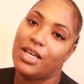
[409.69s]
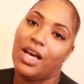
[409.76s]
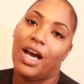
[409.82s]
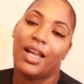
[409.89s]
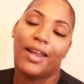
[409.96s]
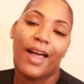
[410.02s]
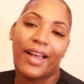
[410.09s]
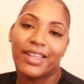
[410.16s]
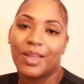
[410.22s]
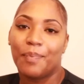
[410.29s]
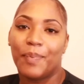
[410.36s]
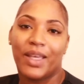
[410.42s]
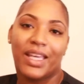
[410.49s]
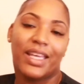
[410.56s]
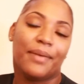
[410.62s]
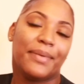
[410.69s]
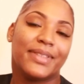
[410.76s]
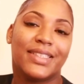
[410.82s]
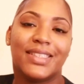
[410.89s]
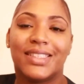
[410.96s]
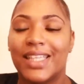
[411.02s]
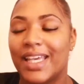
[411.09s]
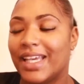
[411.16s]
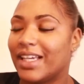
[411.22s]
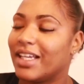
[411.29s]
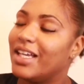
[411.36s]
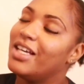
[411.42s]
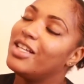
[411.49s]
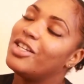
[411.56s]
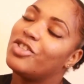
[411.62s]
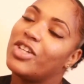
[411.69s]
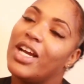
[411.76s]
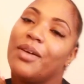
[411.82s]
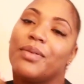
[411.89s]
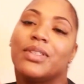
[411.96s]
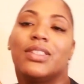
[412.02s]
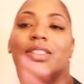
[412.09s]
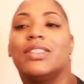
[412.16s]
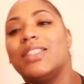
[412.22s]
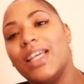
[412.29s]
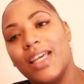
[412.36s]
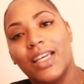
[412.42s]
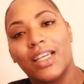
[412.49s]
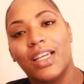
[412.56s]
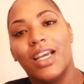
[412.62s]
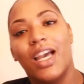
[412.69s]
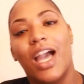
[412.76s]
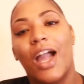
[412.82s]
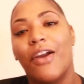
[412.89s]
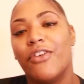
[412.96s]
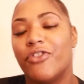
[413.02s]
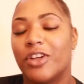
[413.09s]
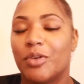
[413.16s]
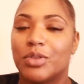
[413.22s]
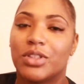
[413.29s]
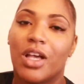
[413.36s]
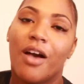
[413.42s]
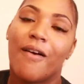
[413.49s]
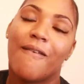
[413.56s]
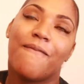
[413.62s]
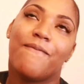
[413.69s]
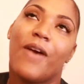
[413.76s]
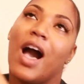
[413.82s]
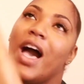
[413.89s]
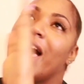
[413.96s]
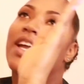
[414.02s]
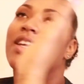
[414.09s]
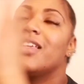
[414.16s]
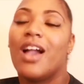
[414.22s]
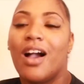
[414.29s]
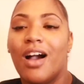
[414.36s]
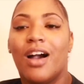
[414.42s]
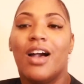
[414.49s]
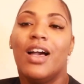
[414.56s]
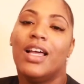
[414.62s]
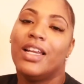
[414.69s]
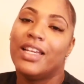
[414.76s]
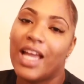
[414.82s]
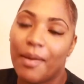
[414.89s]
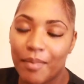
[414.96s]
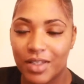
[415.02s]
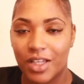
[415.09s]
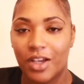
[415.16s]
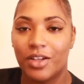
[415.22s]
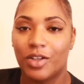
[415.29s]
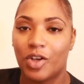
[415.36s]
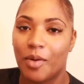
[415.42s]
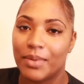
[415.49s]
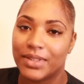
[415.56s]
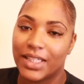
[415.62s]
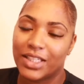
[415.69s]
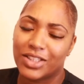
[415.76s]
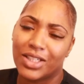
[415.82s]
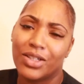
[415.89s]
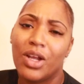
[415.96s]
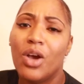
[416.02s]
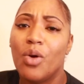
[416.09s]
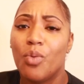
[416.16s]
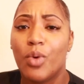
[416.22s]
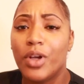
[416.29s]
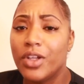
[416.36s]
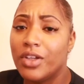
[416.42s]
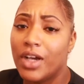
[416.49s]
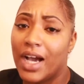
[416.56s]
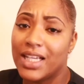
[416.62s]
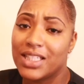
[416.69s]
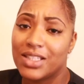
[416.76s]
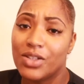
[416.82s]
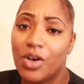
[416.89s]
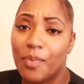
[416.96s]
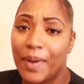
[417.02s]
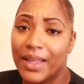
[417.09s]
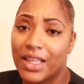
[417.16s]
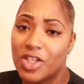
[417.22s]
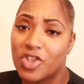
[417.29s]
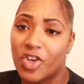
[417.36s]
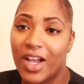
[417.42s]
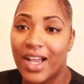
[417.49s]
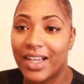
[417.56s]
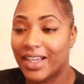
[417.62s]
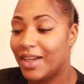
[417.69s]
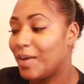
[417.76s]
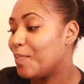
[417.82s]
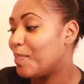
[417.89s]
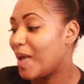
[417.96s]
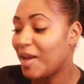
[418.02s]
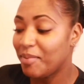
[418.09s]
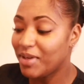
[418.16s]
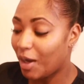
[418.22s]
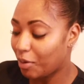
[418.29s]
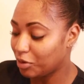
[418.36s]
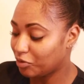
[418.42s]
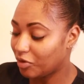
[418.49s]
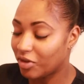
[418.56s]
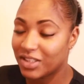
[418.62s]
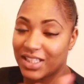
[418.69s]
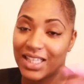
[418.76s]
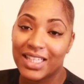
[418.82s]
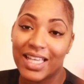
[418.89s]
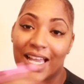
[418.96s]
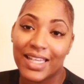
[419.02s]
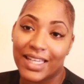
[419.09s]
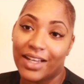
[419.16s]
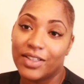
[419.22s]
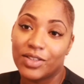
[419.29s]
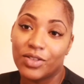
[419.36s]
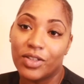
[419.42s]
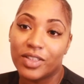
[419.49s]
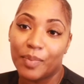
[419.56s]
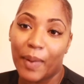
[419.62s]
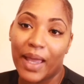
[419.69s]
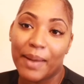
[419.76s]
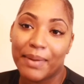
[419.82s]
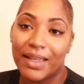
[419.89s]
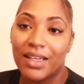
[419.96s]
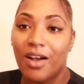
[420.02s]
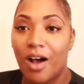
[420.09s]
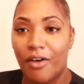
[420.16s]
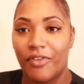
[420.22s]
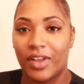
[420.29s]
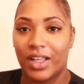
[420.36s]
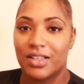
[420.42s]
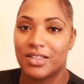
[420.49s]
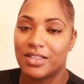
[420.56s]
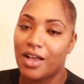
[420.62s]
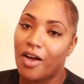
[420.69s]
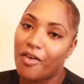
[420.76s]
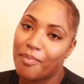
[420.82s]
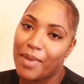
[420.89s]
I like the beat, it was sick, the track was sick, everything was fire. Let me know in the comment section what you guys thought about the track. Maybe I was wrong because at the end I saw DaBaby laughing and stuff.